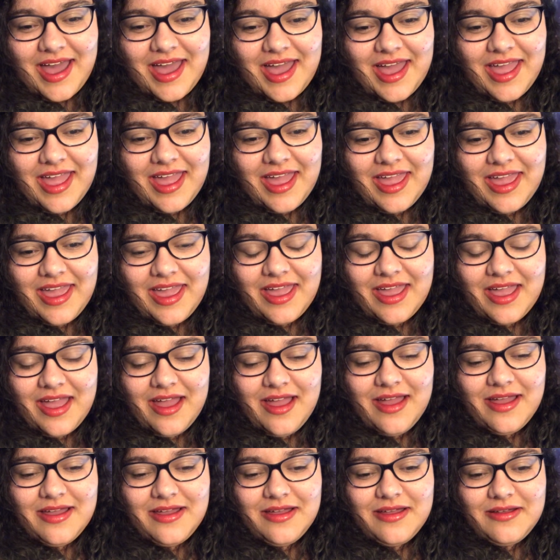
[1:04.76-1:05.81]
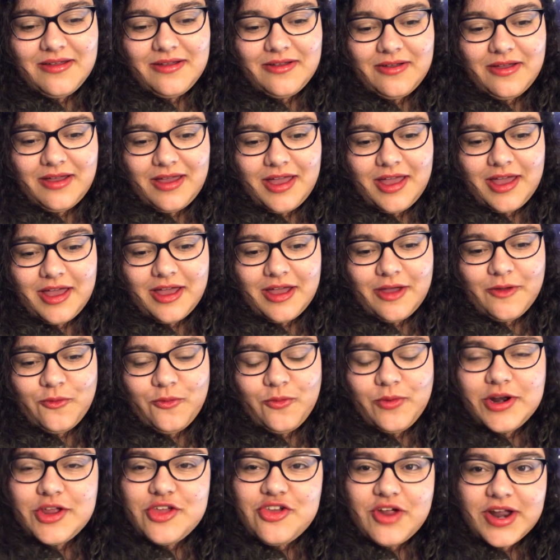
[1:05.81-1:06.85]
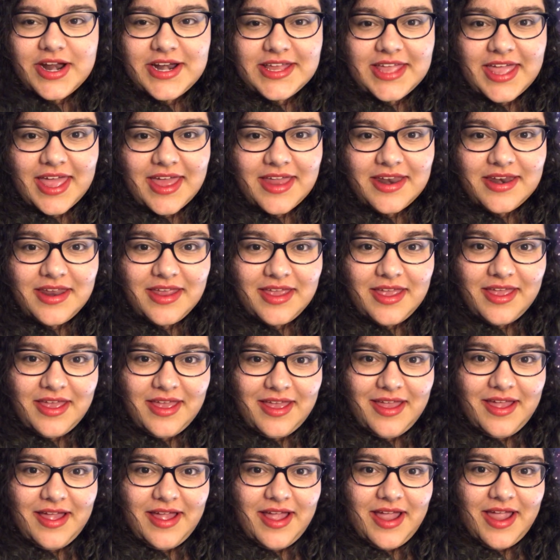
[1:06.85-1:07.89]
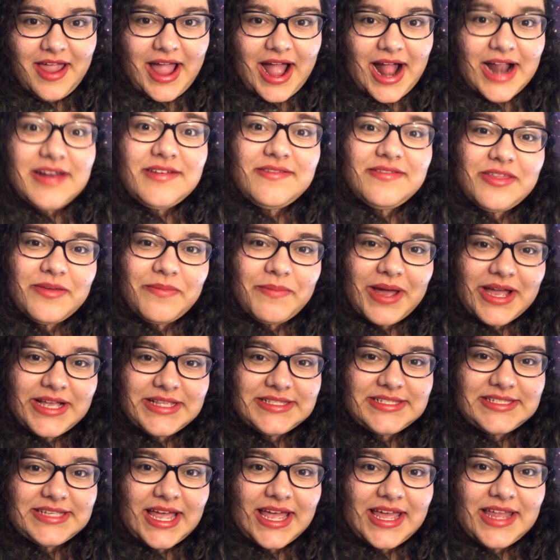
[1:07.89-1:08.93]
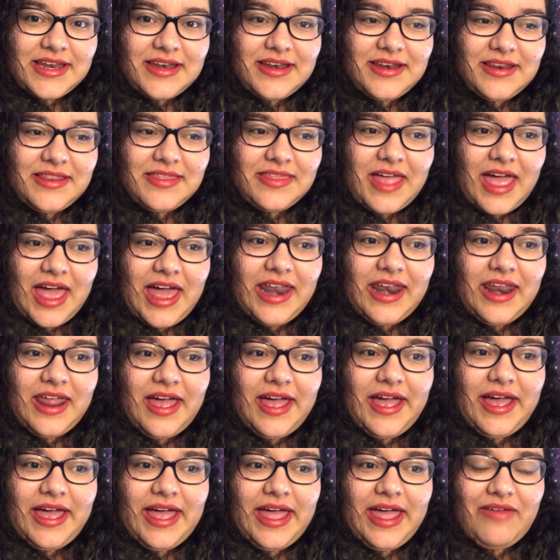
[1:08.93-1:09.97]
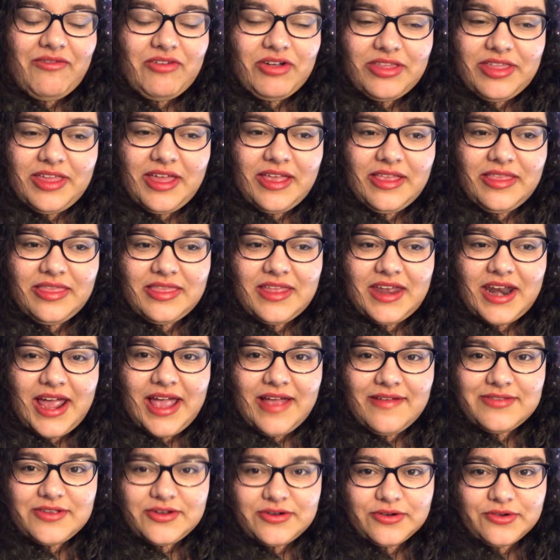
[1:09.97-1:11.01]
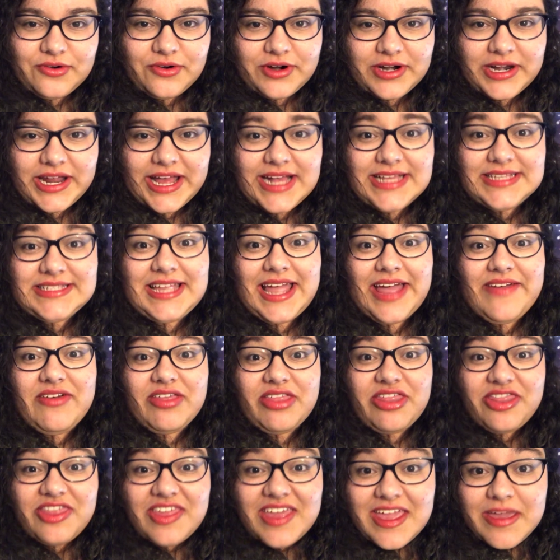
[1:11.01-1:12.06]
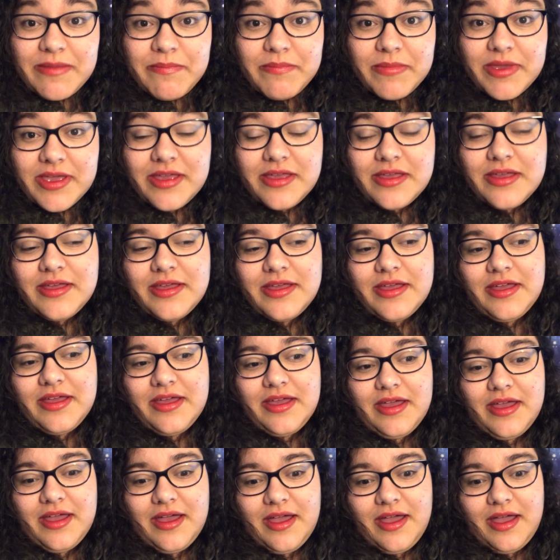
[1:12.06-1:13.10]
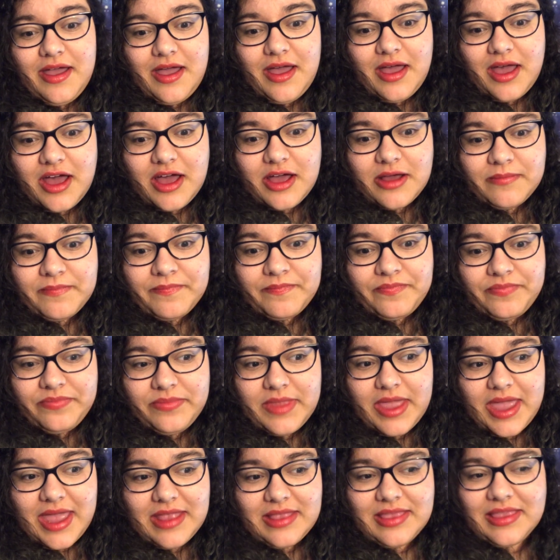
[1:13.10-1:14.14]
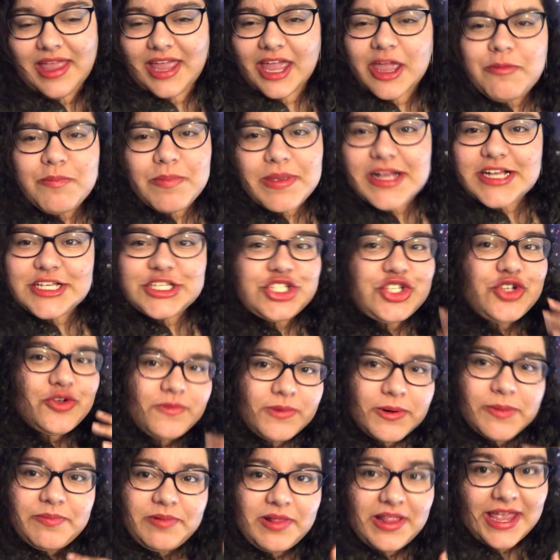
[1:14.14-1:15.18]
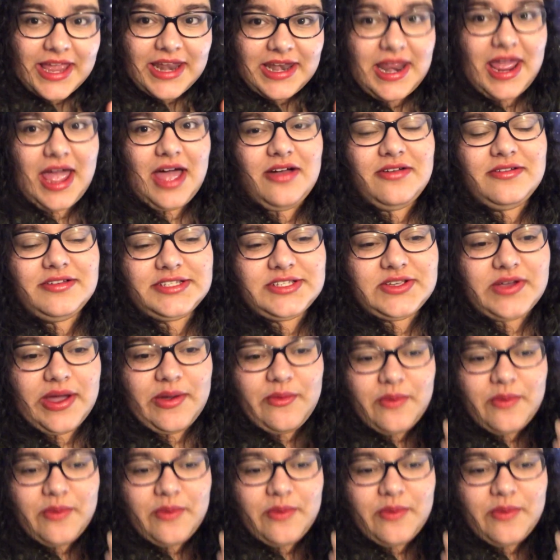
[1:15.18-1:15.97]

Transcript: I want to try to get out of the mindset that everything that I have to record has to have a theme, and like be super planned out.